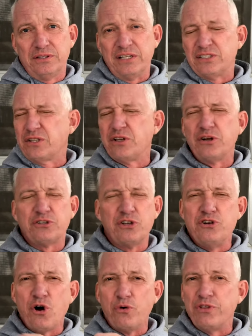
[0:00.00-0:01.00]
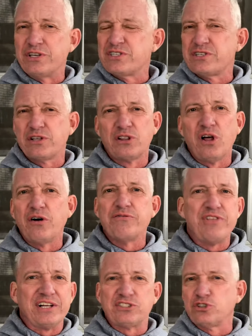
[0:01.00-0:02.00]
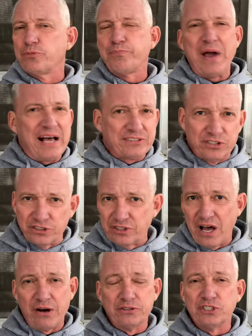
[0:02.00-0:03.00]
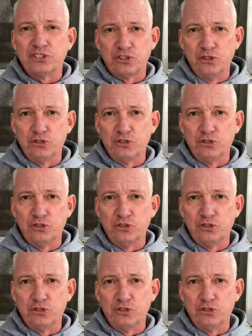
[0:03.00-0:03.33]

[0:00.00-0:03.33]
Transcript: And to know this love that surpasses knowledge.